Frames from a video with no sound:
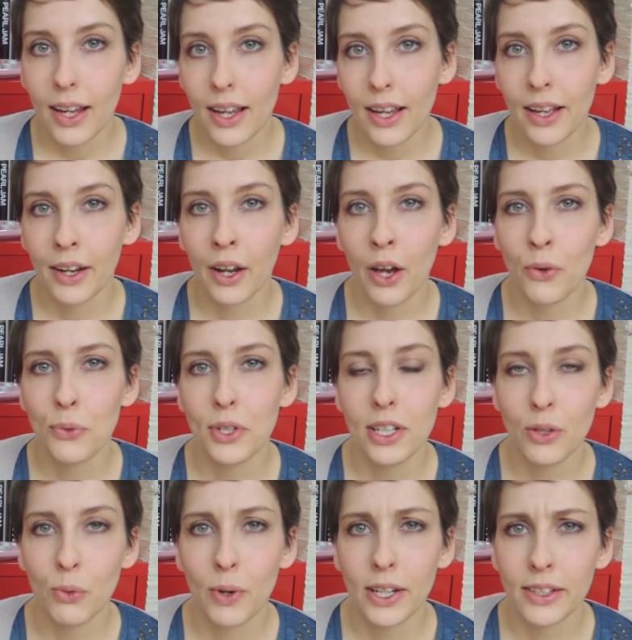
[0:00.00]
And I
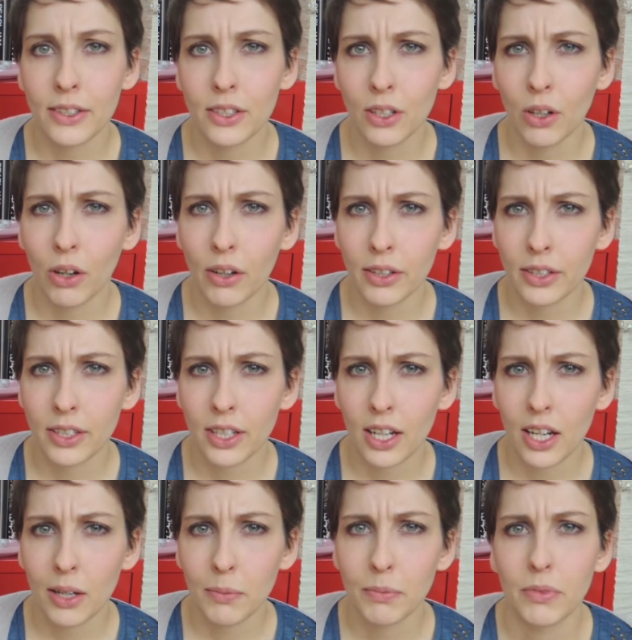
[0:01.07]
really waited a long
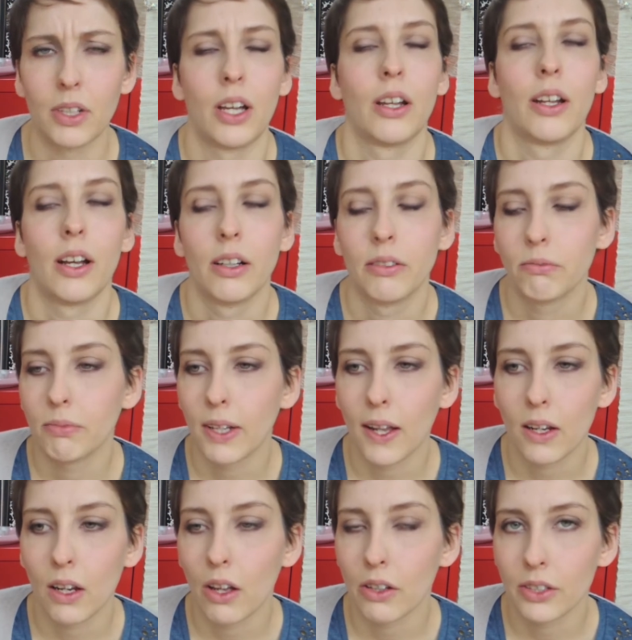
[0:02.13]
time,
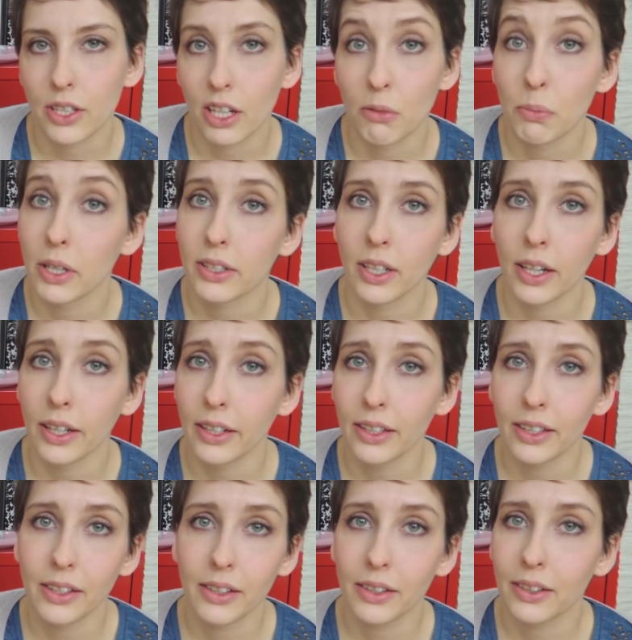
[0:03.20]
not a long time, but
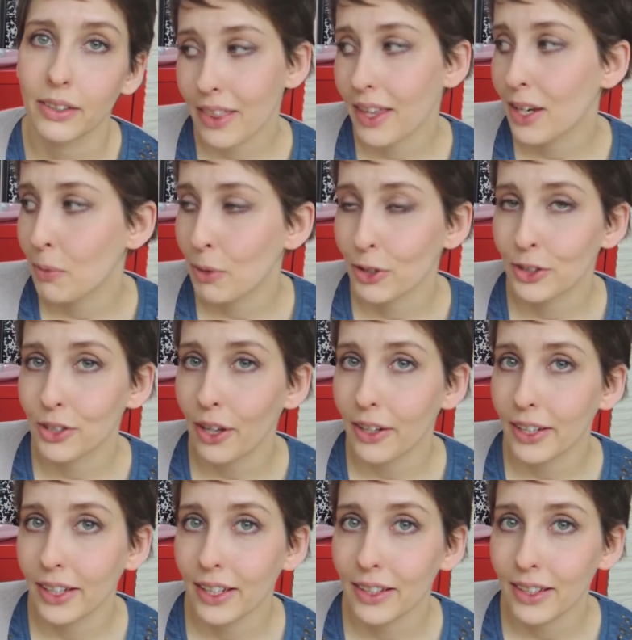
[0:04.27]
I think about
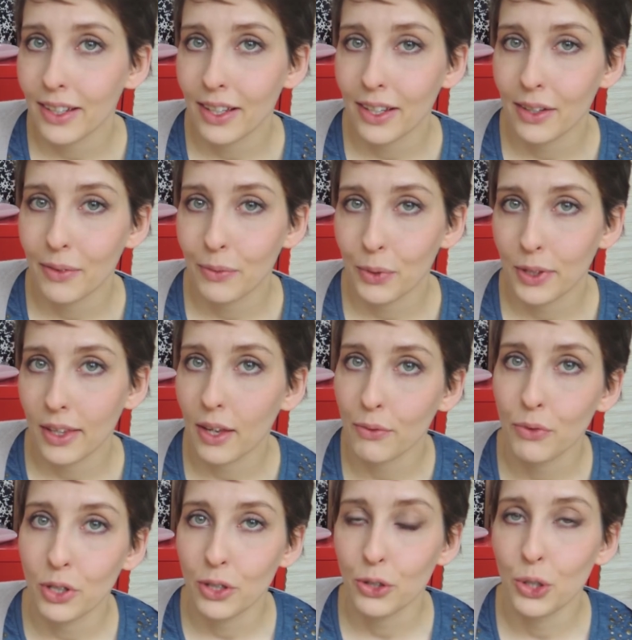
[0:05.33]
starting it with
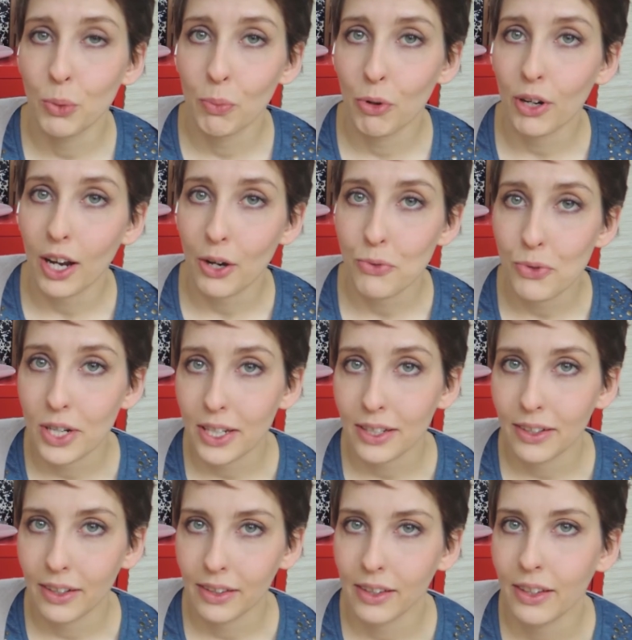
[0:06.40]
every new book I
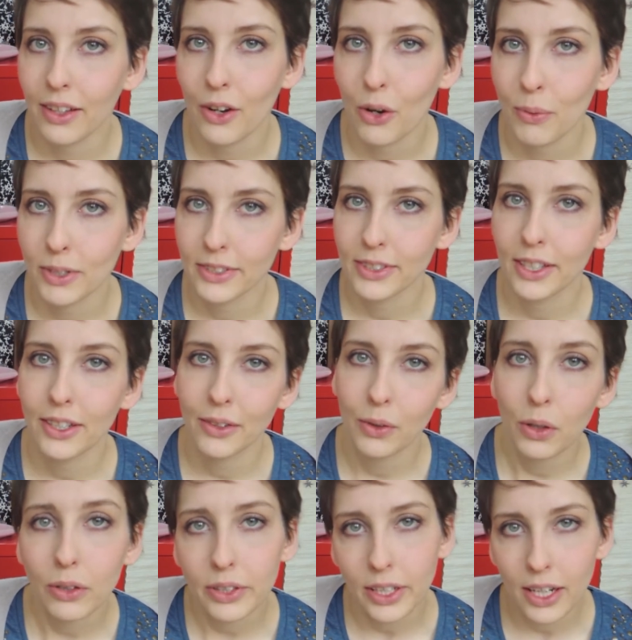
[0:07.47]
read, and then I always say,
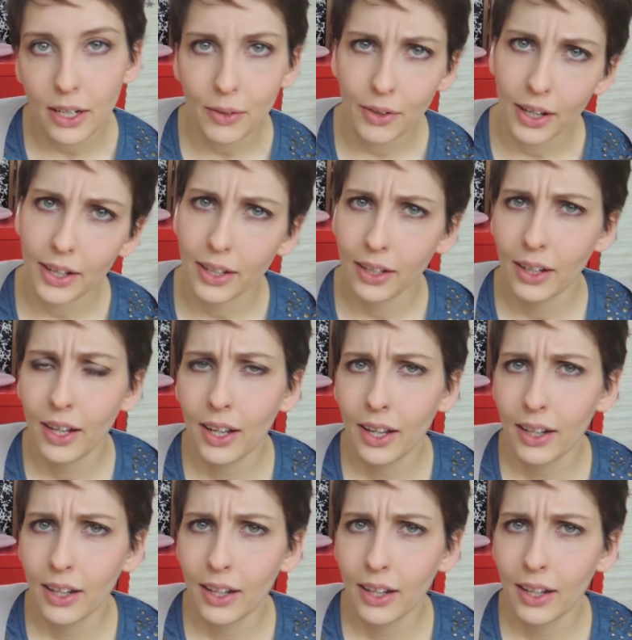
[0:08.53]
oh yeah, well,